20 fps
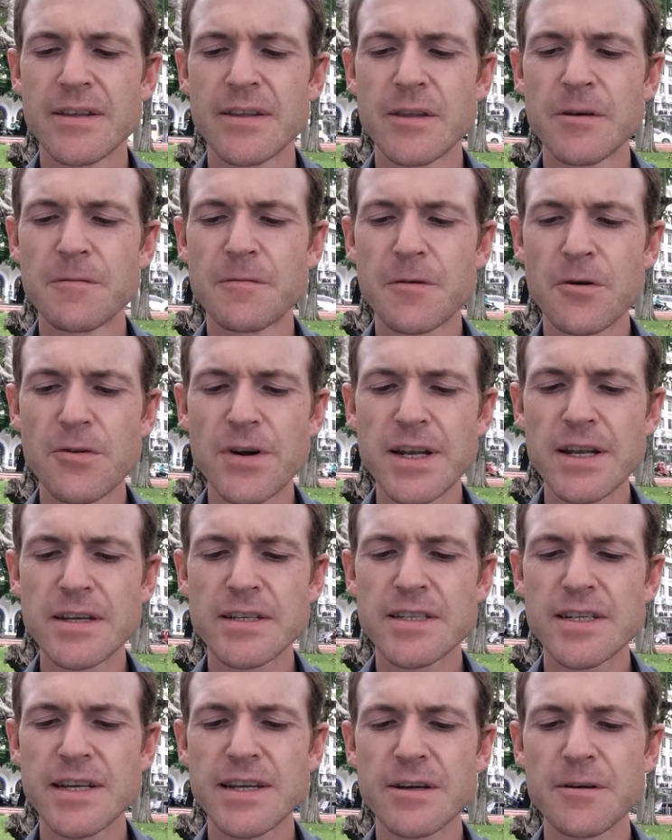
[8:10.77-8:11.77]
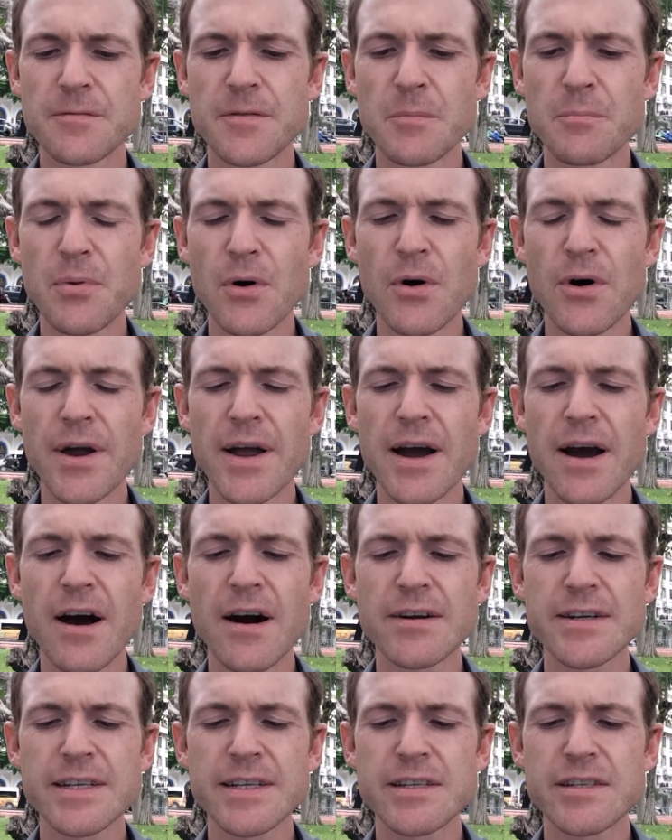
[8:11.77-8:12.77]
The virility of the boy
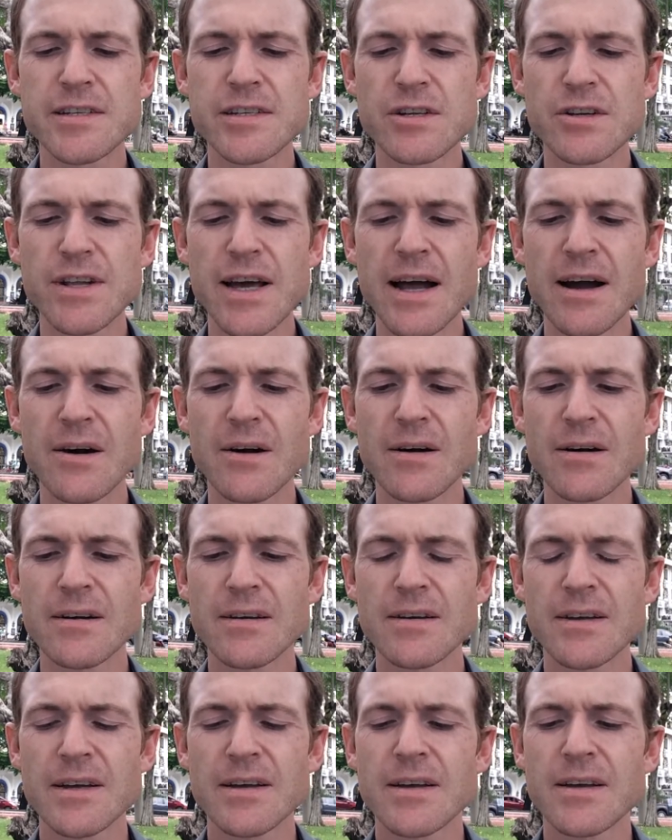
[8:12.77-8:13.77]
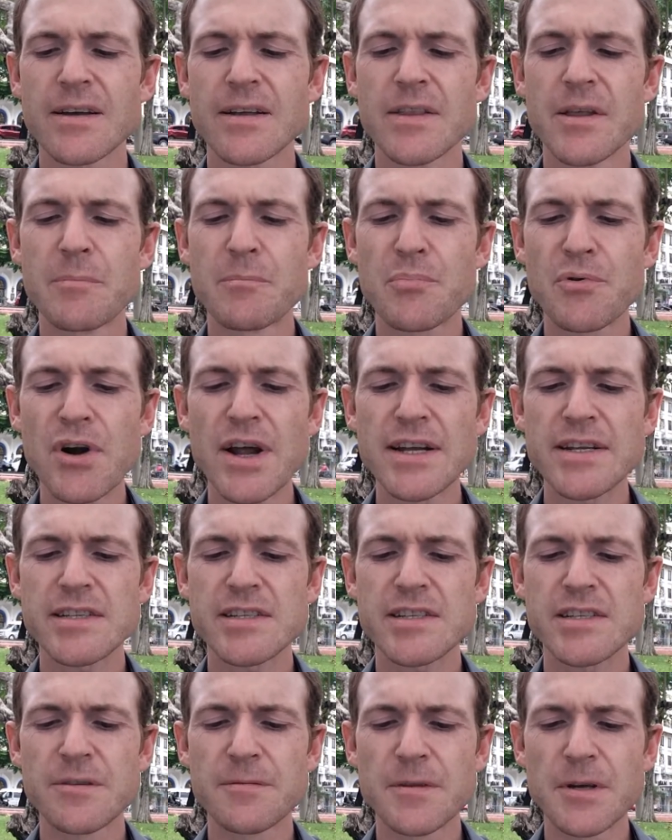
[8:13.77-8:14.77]
hardly stood out. The
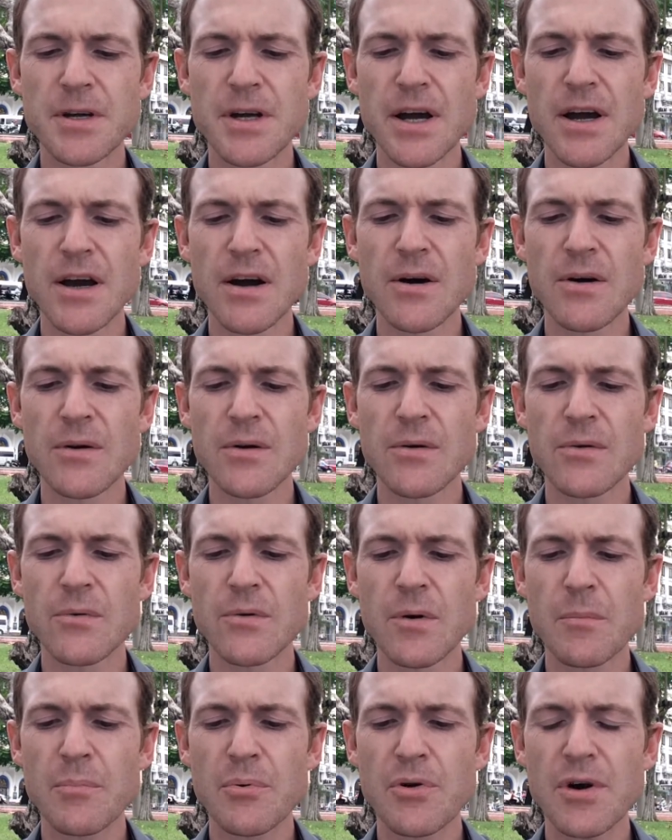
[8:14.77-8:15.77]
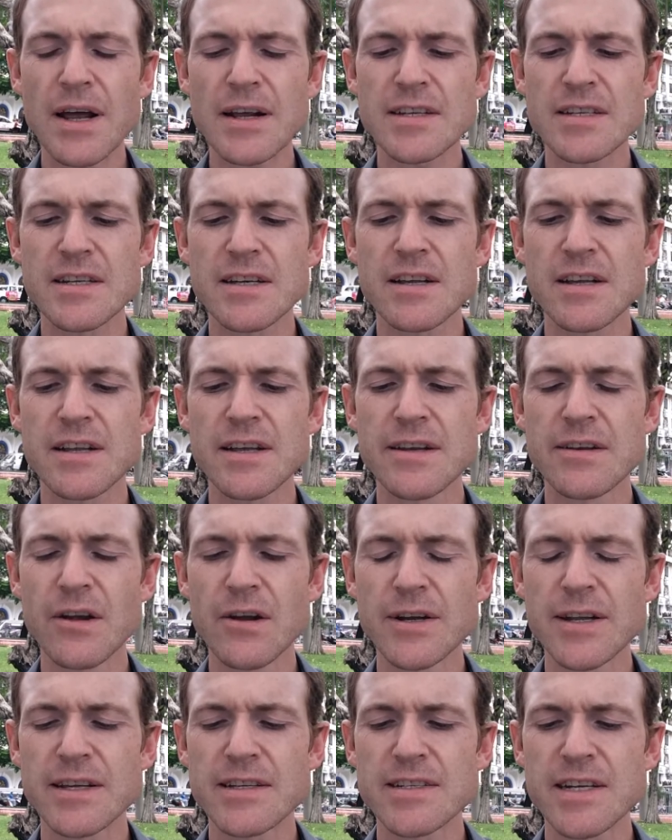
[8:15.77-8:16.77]
breasts of the girl were practically
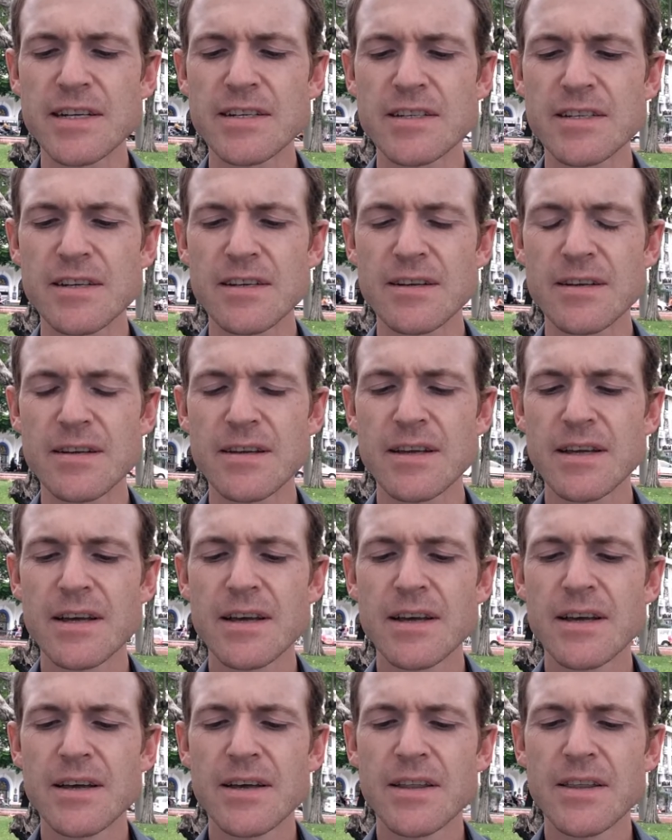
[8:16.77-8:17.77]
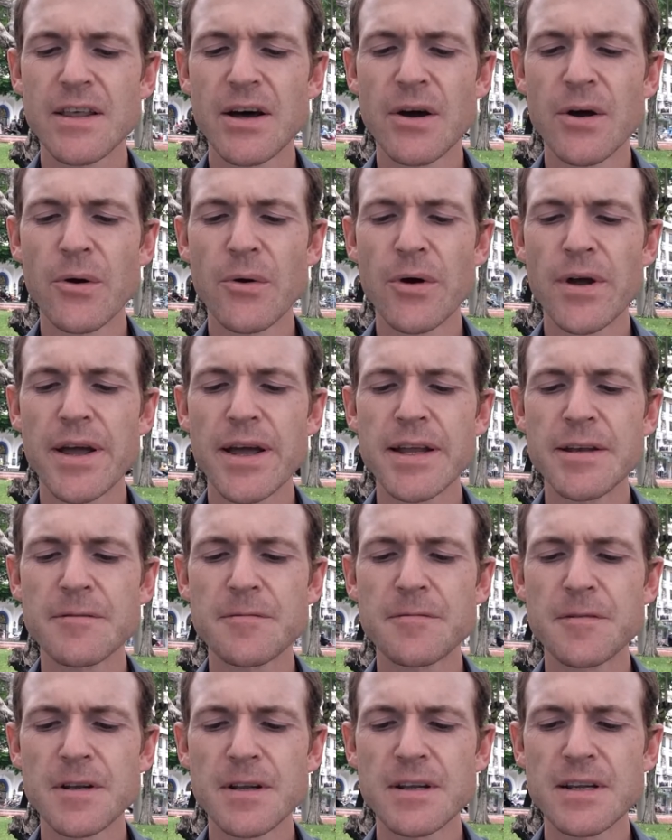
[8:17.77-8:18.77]
non-existent, though
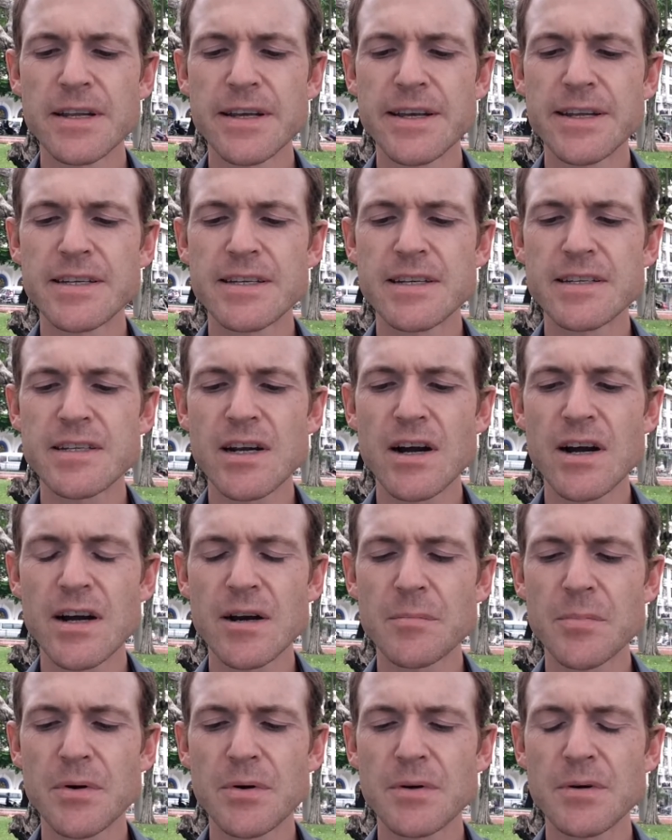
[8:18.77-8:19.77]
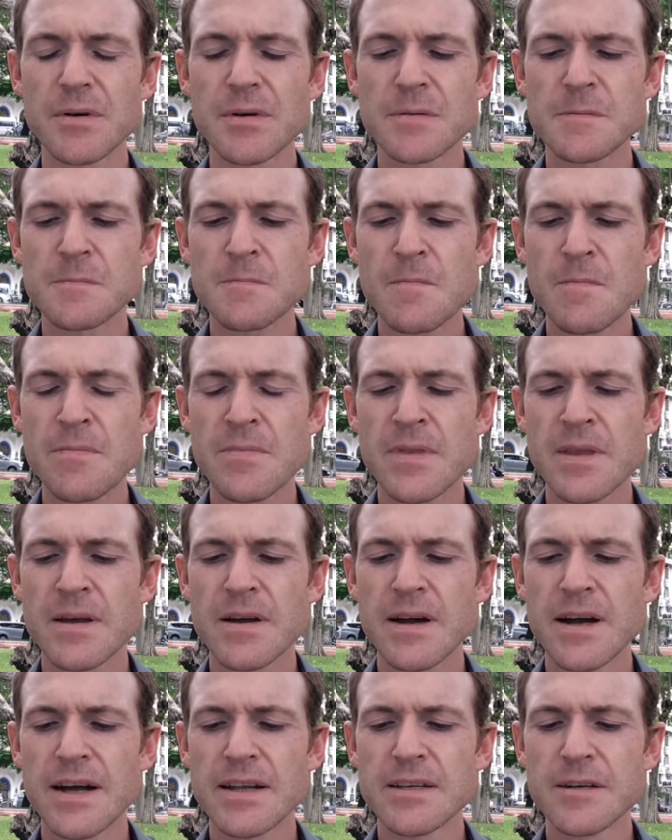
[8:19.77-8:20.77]
infinitely desirable,
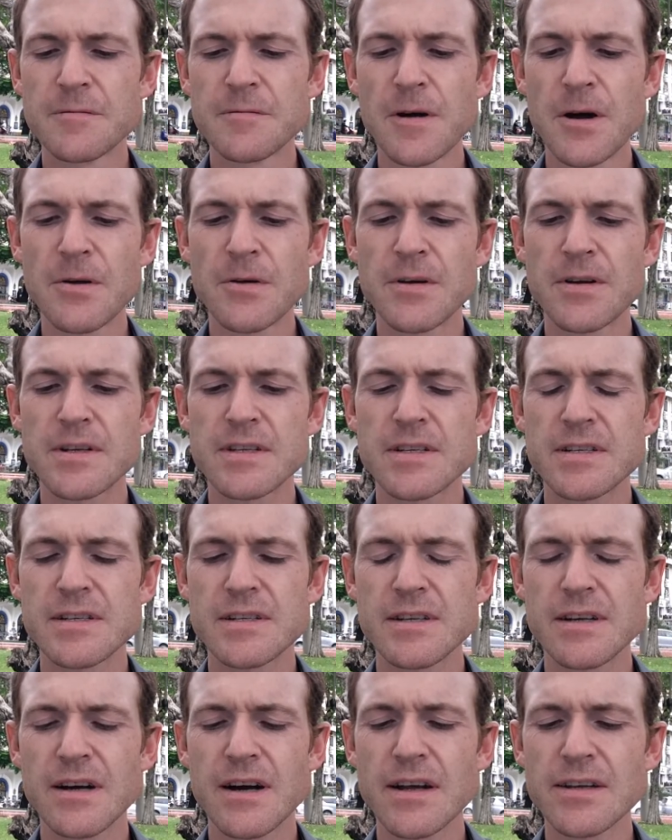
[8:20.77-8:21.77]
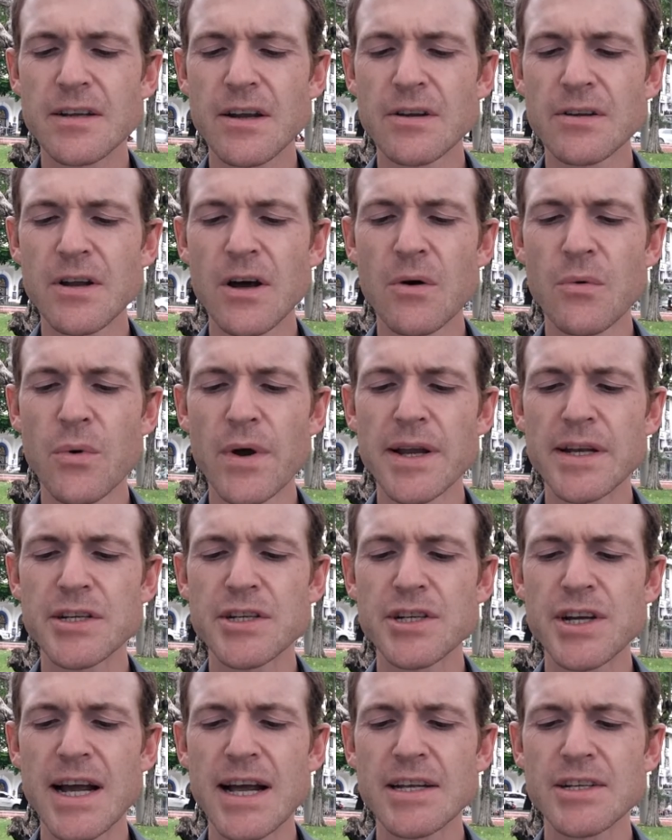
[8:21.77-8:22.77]
and evoked I don't know
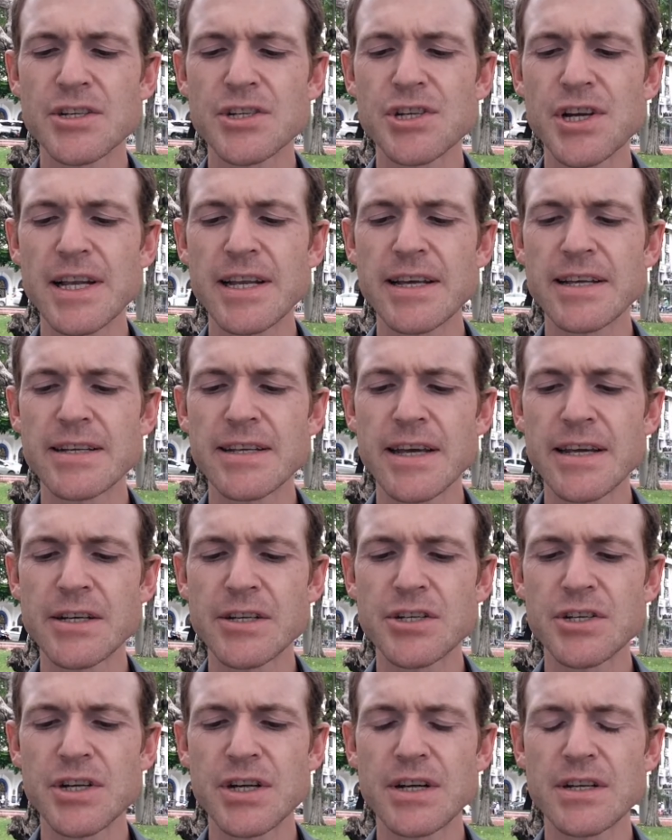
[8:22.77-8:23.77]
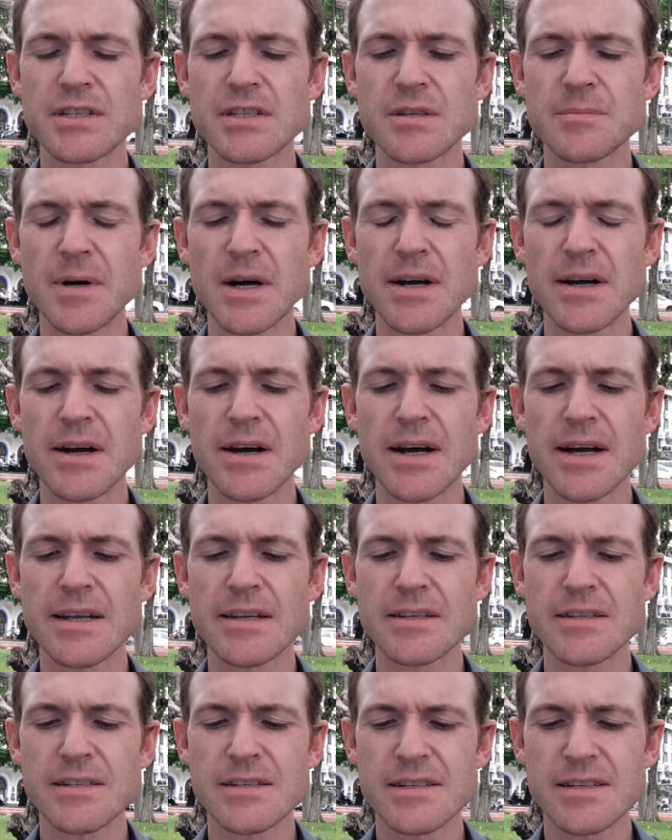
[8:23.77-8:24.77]
which angelic nature to my
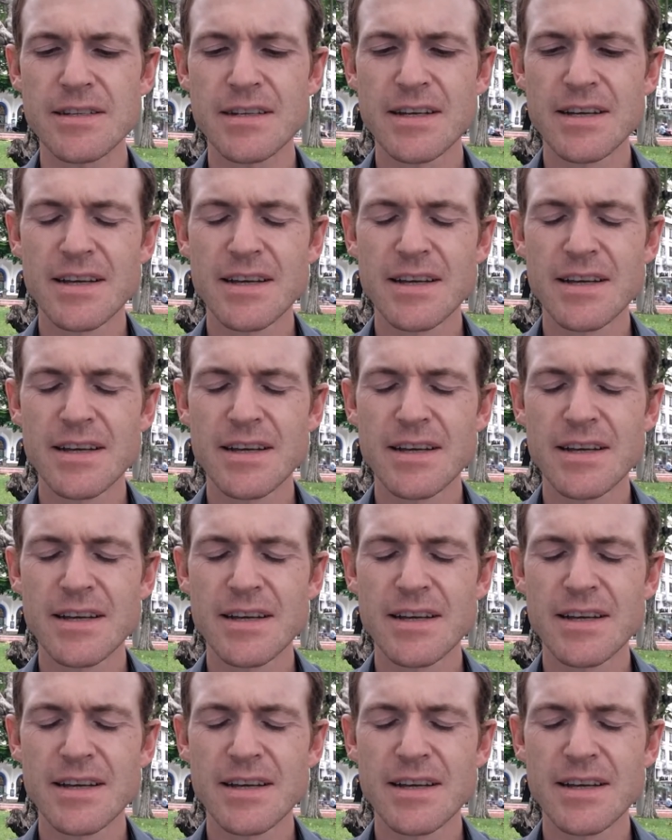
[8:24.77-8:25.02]
eyes.